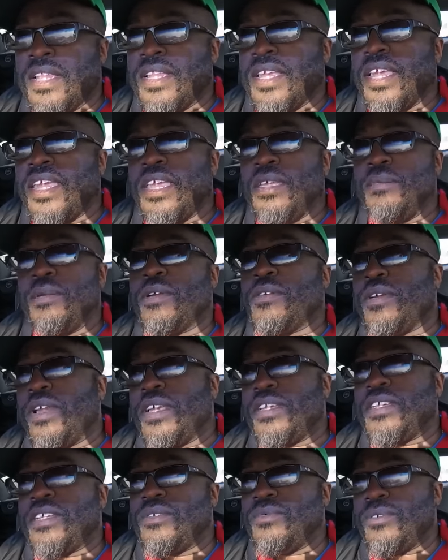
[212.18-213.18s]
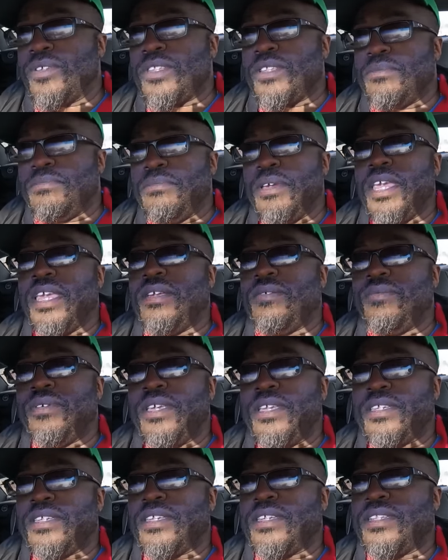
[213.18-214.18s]
that immigration was the main
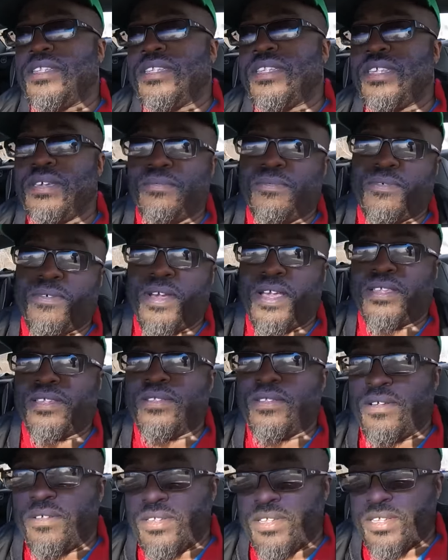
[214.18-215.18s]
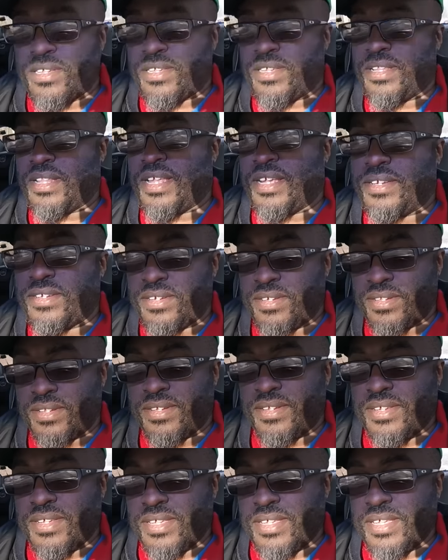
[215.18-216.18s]
reason the Democrats lost this election.
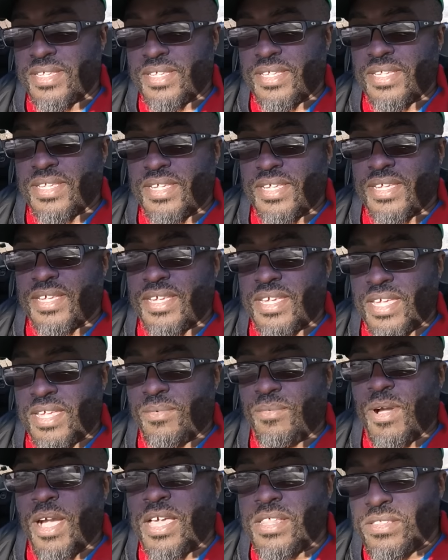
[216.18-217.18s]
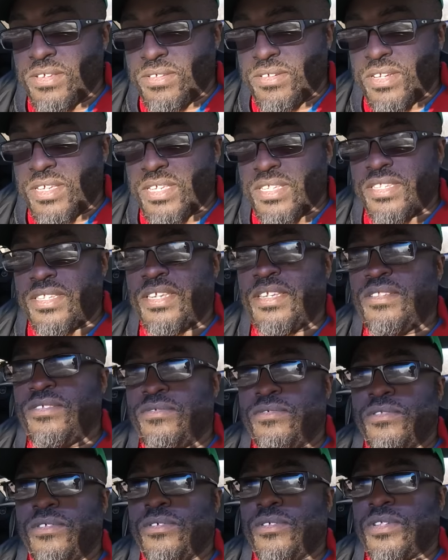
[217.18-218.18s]
And why they're going to
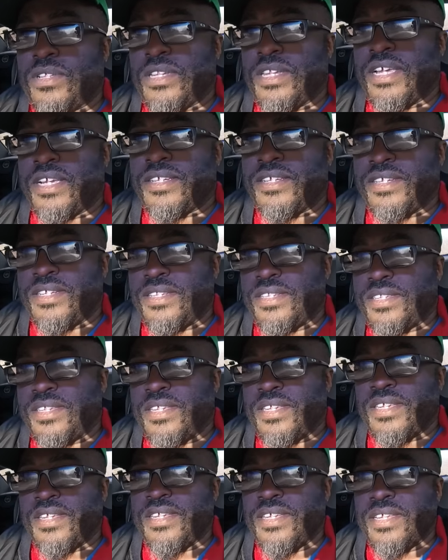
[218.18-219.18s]
continue to lose elections.